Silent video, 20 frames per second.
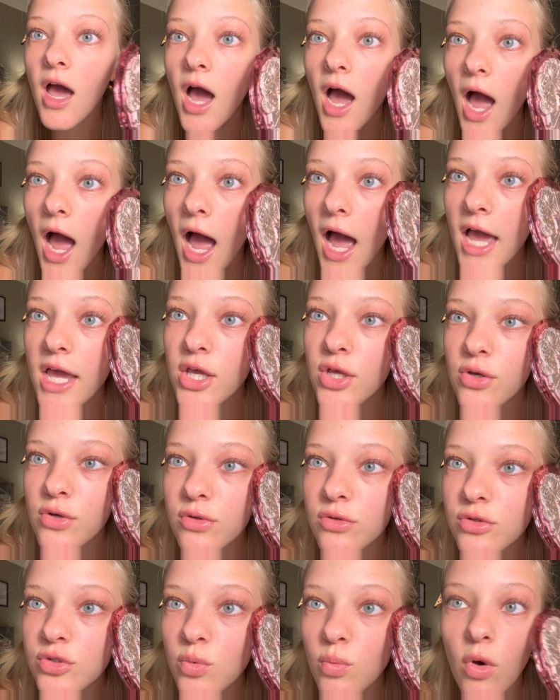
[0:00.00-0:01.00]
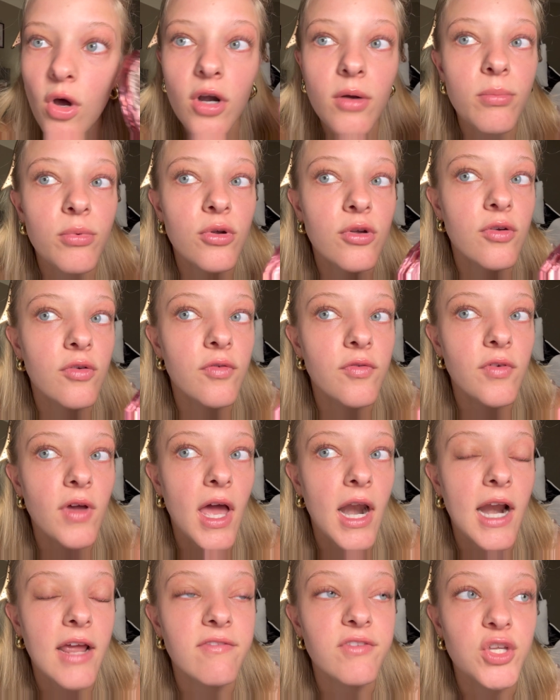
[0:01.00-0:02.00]
I use waterproof,
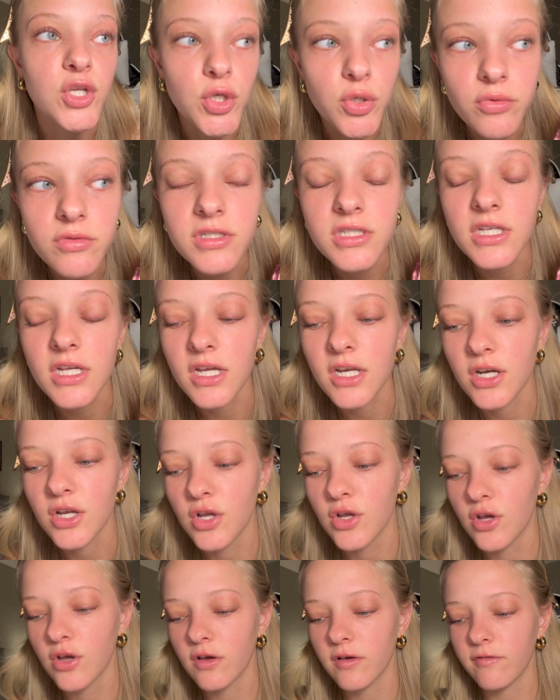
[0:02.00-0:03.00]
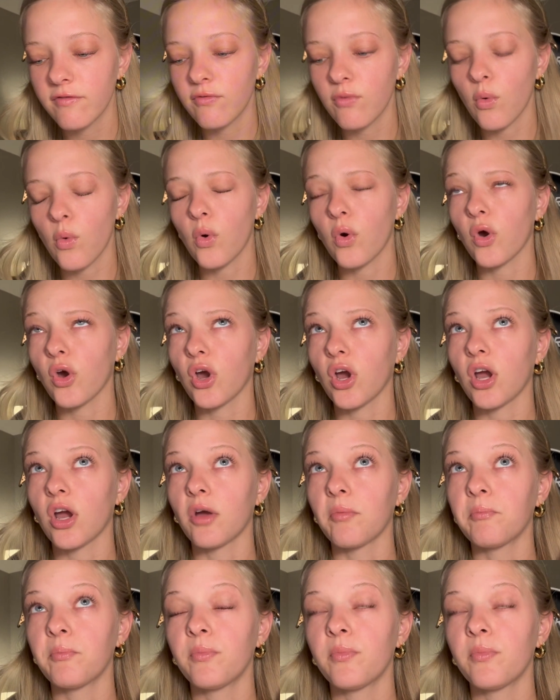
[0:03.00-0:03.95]
and I've used it for